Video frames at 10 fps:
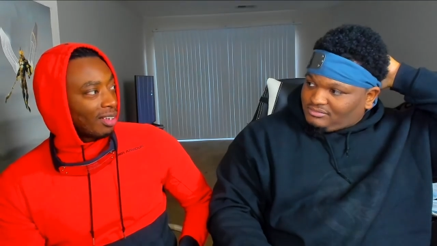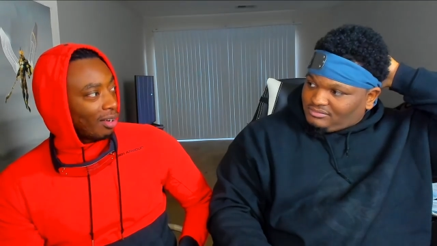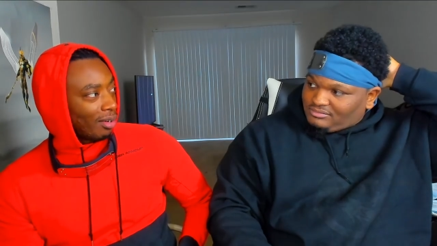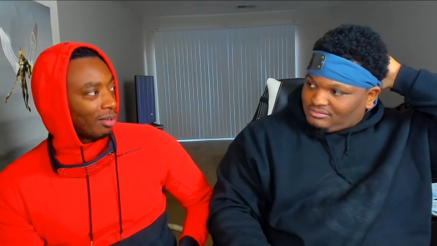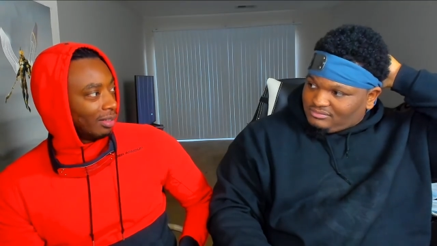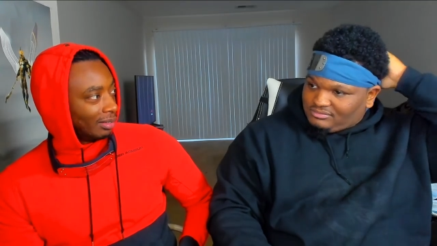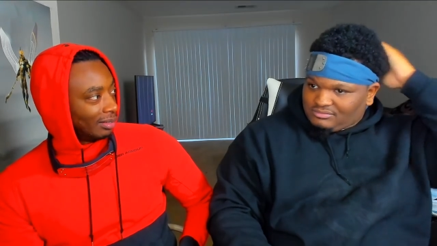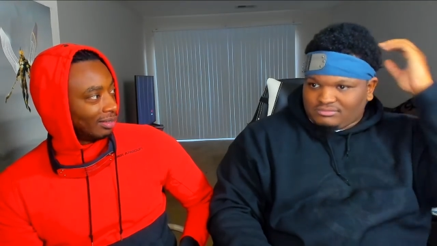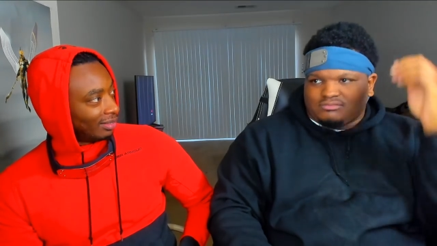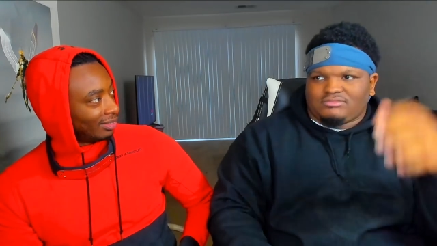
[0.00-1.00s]
Speaker 1: on.
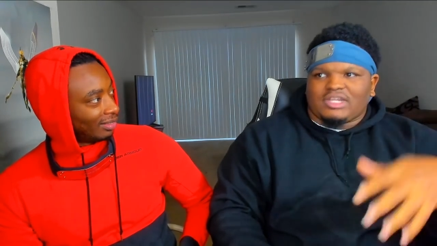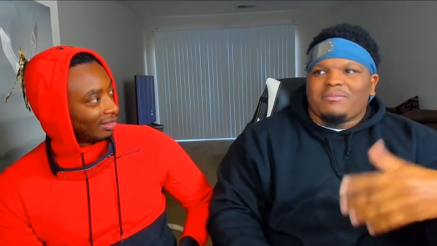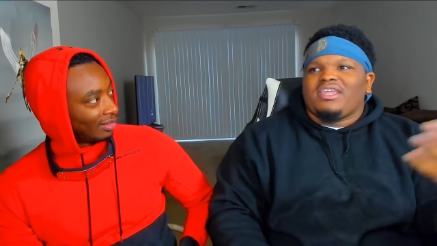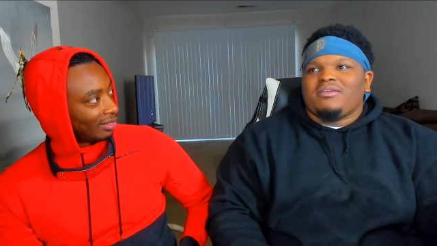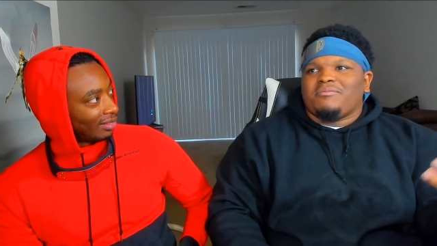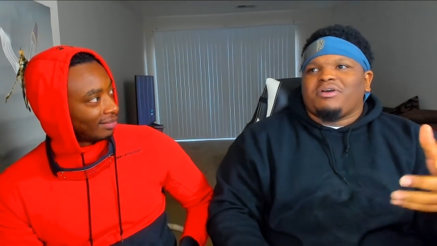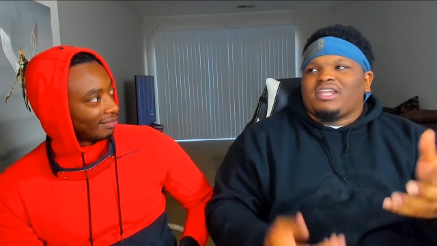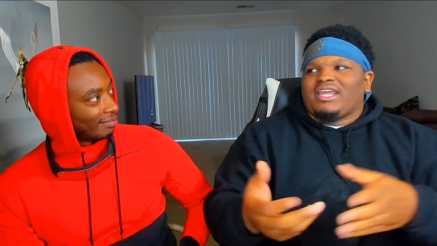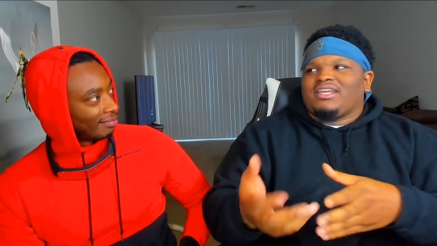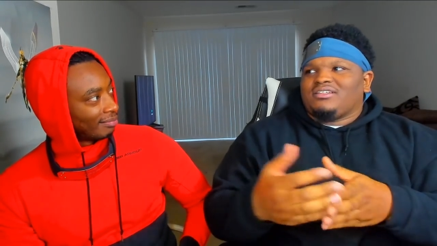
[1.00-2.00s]
I mean, but
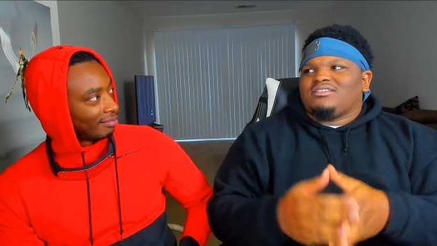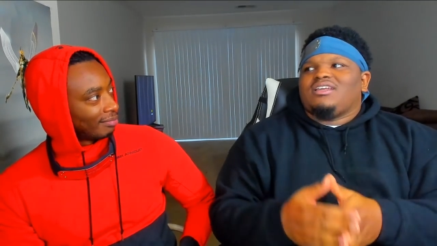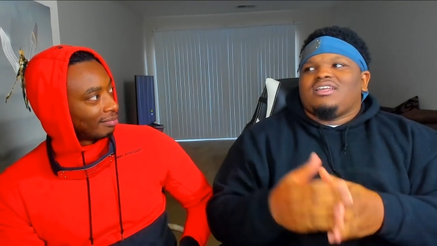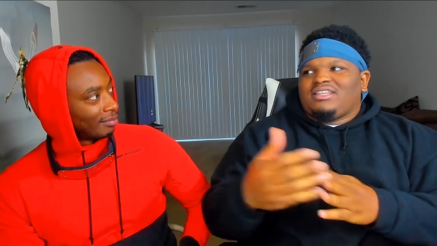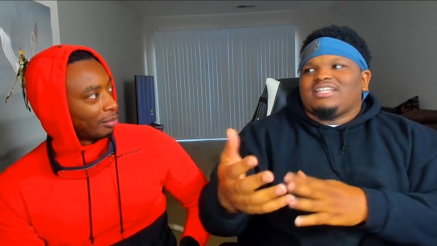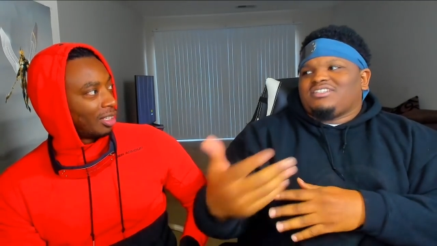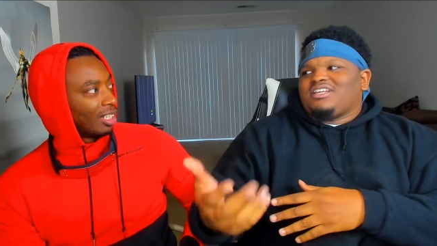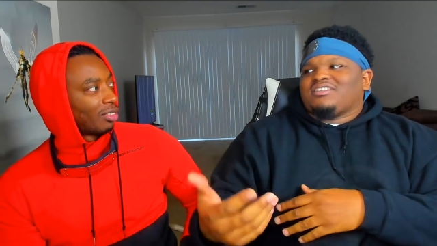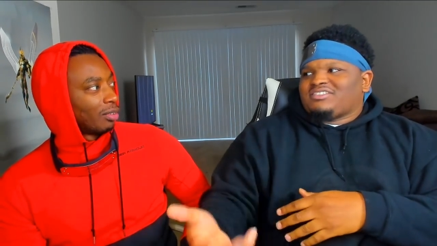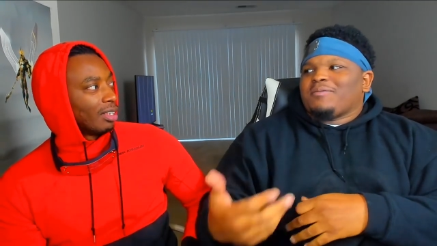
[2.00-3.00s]
like that's this another
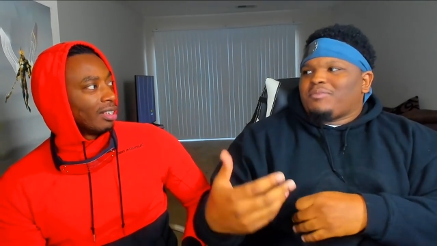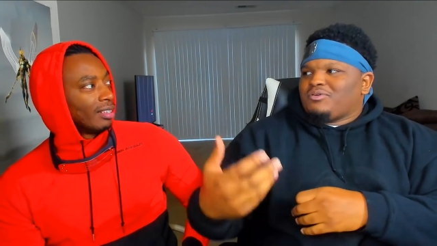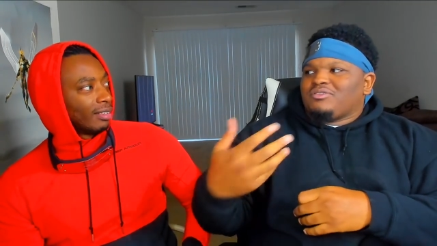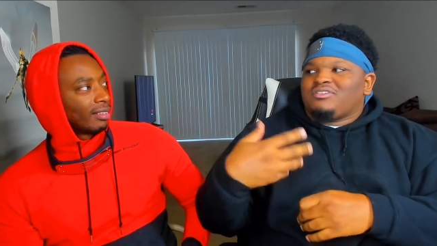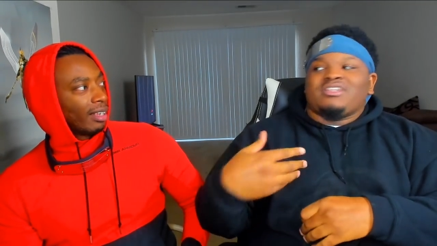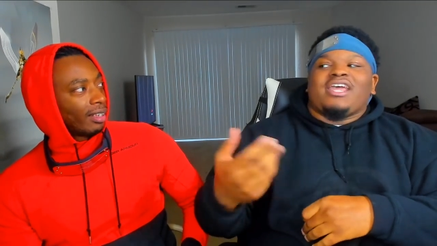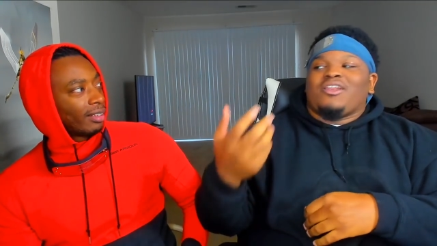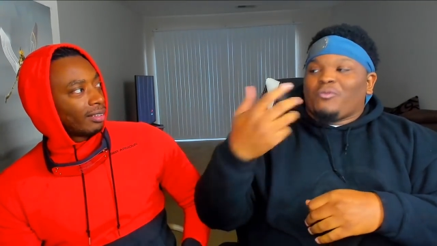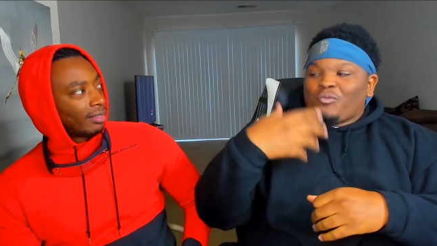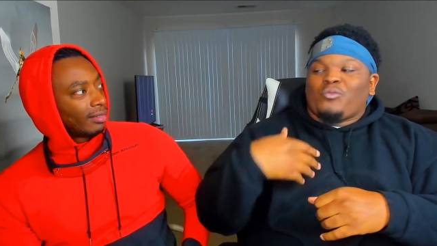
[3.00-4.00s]
was, staple yeah. that
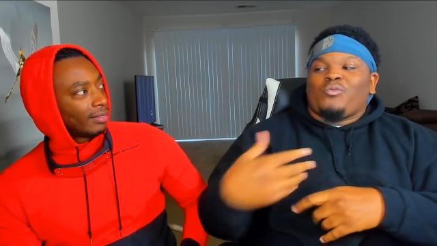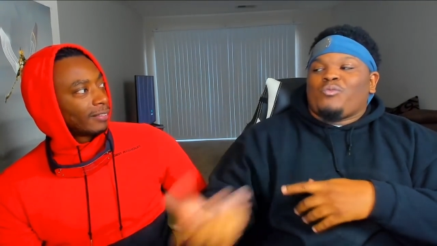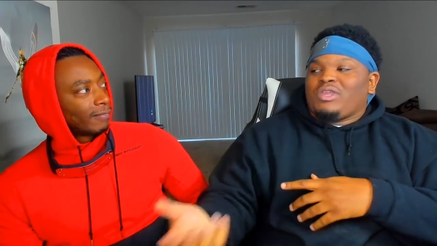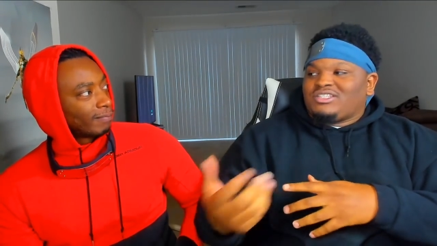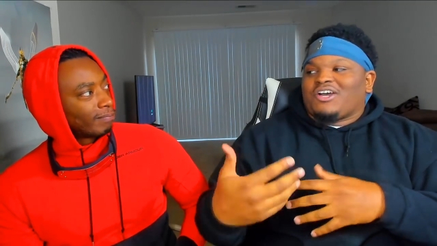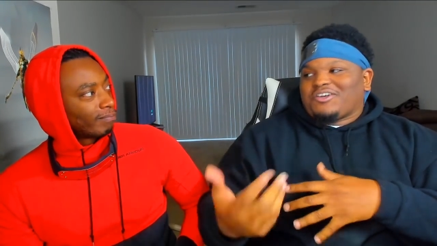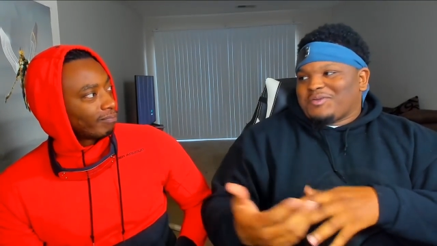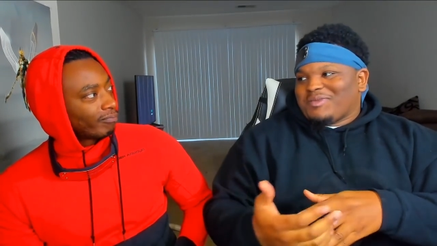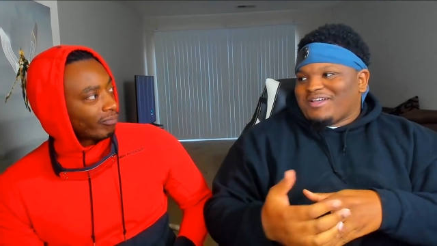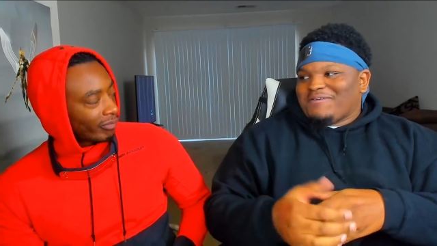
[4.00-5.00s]
we talking
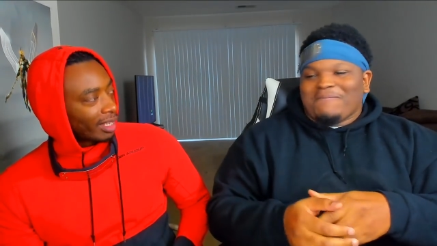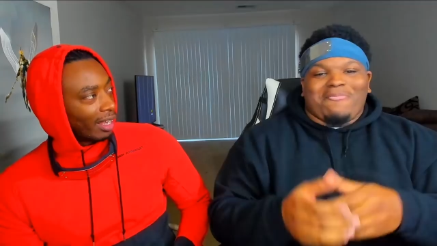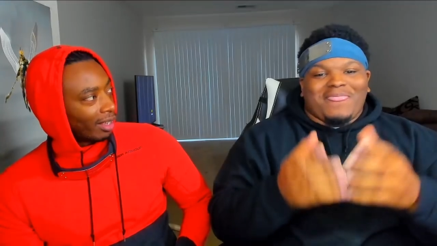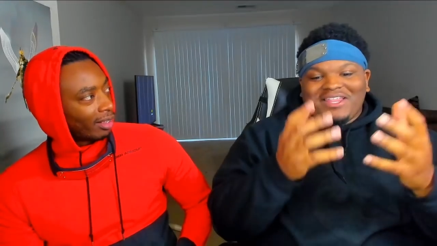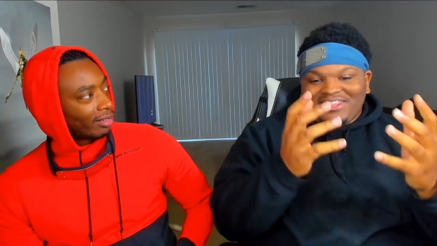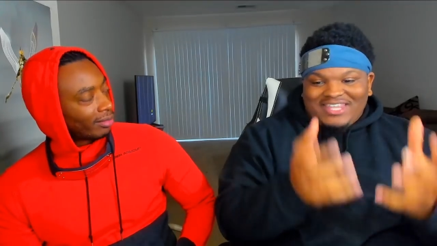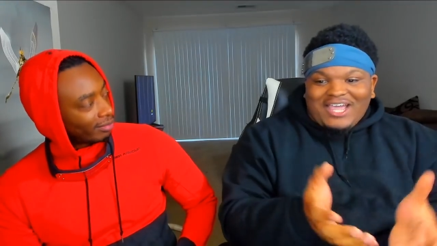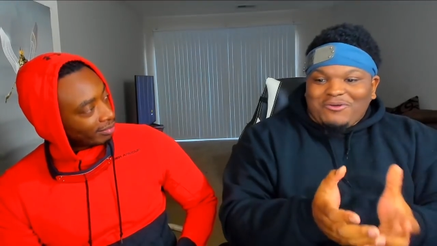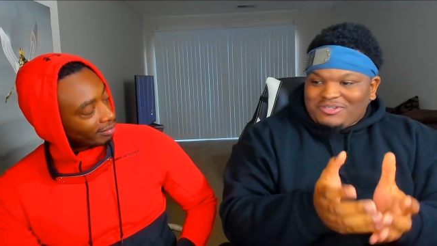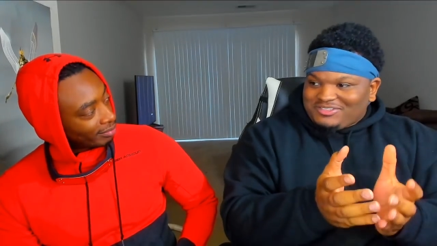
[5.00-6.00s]
about. Yeah, that
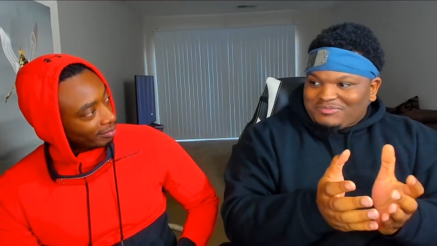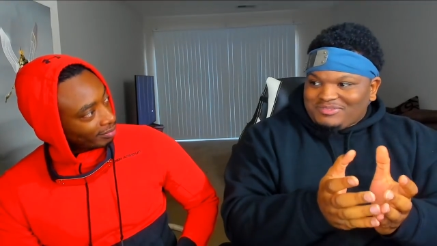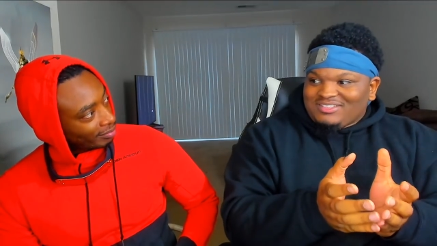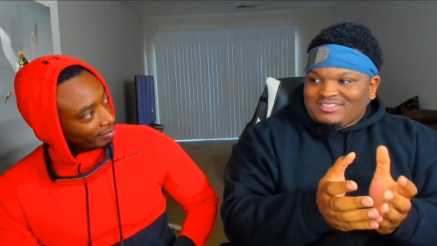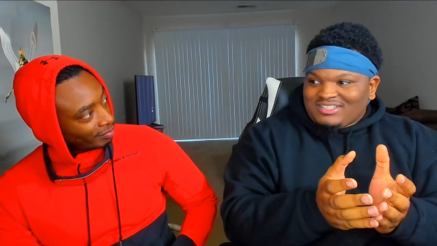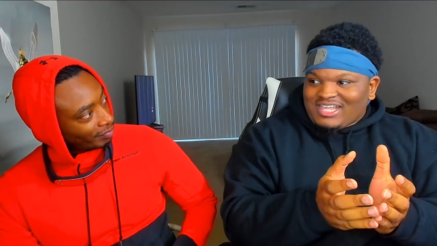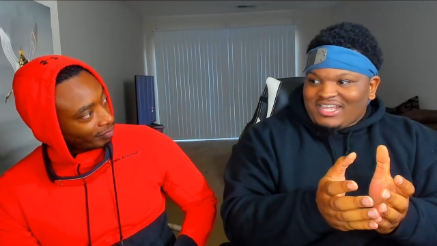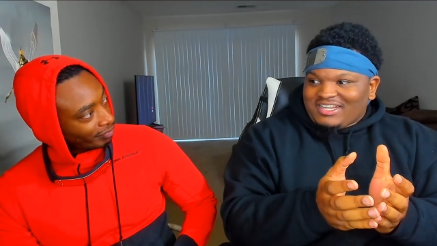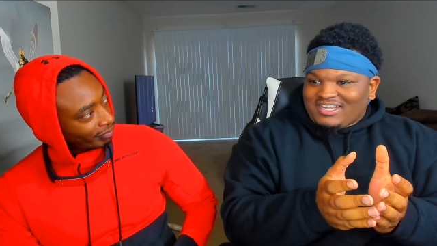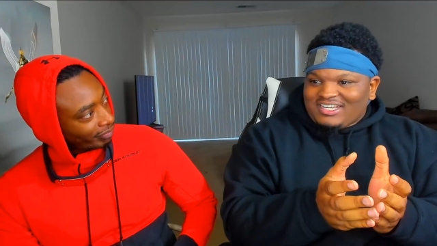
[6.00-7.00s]
was like
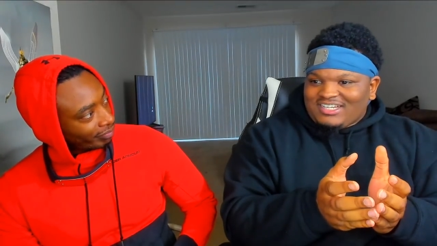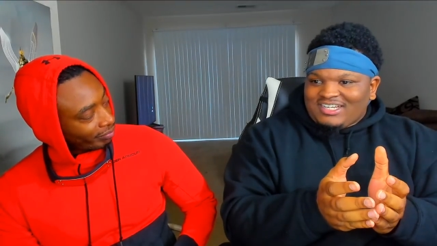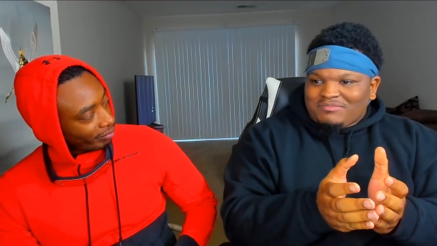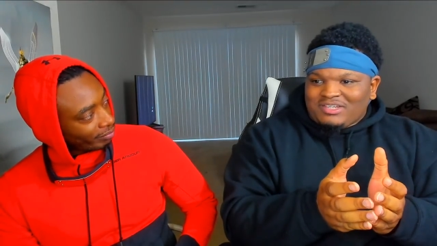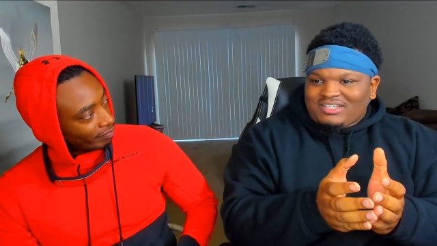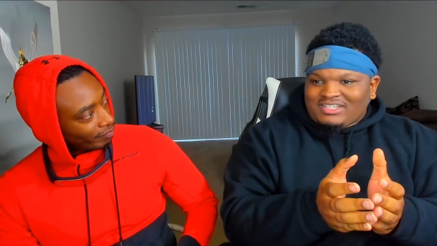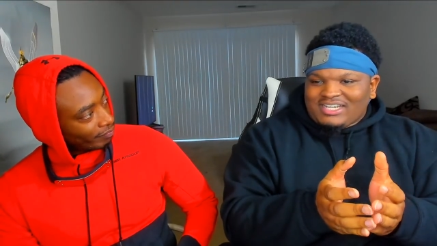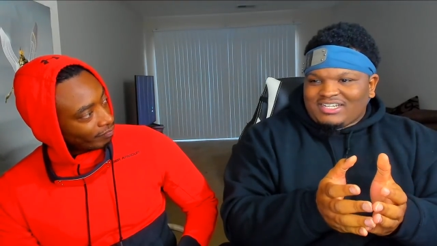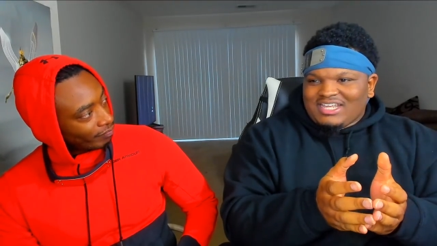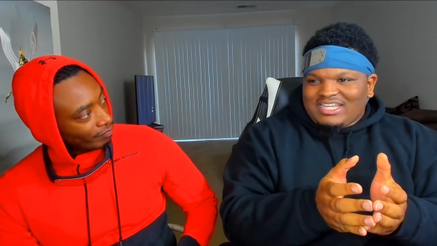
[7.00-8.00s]
a, a, like
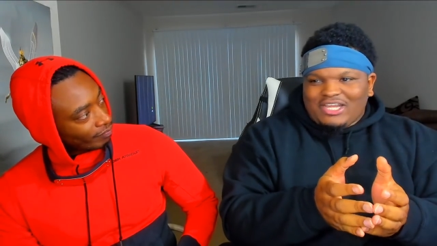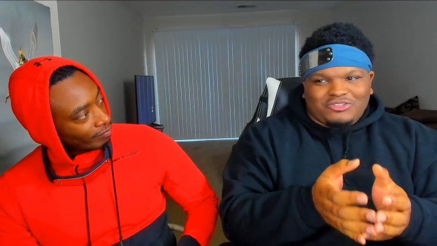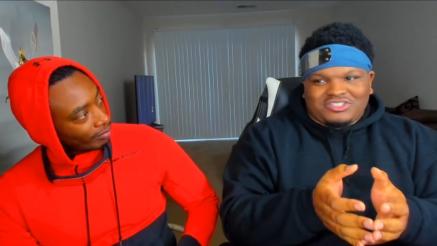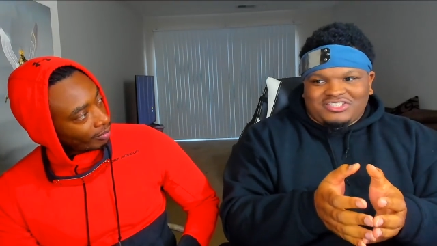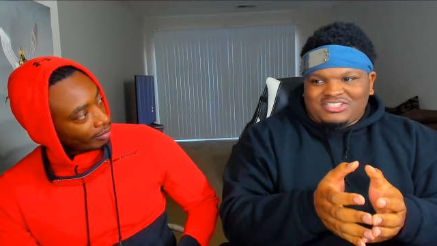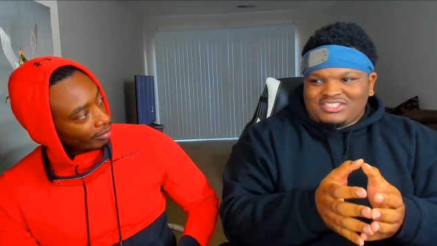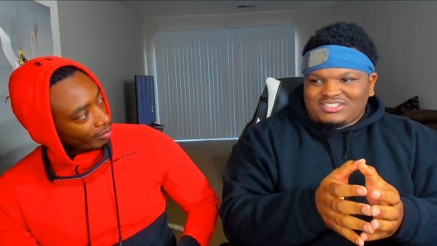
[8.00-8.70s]
that was a decision